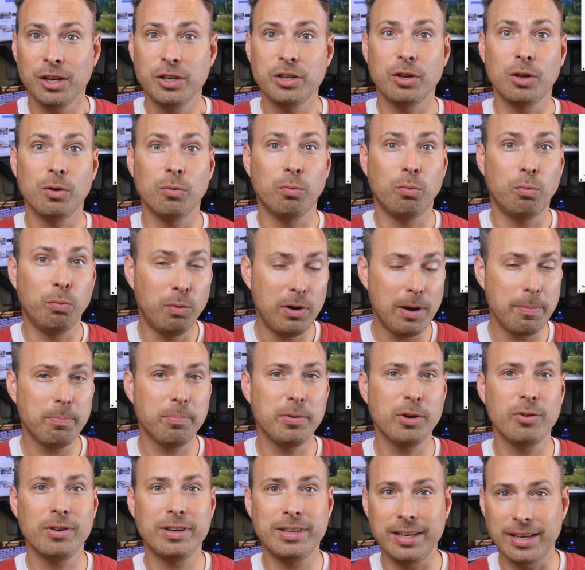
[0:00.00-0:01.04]
to
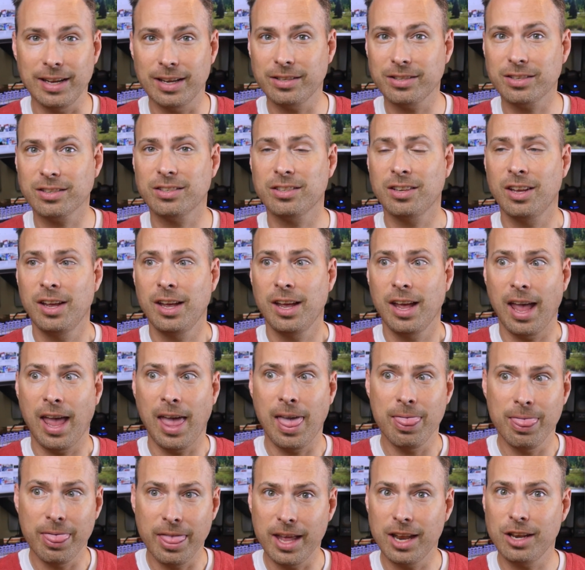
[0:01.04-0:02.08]
rip your disks
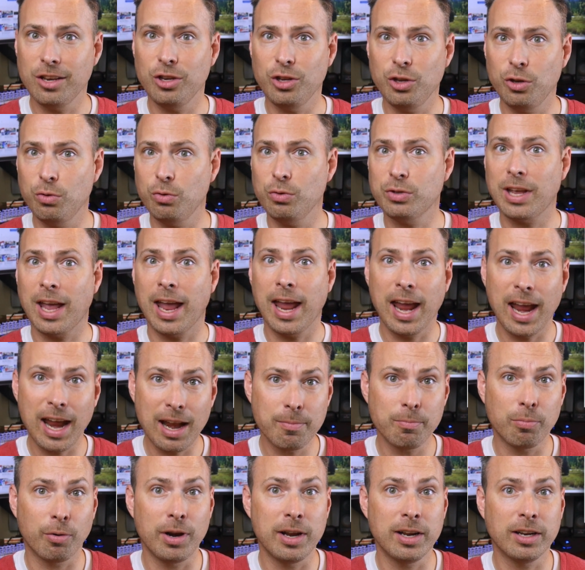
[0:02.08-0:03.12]
and then use
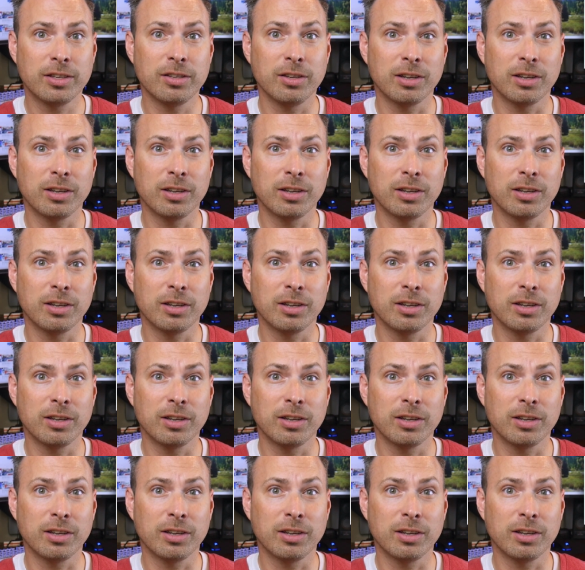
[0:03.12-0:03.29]
Handbrake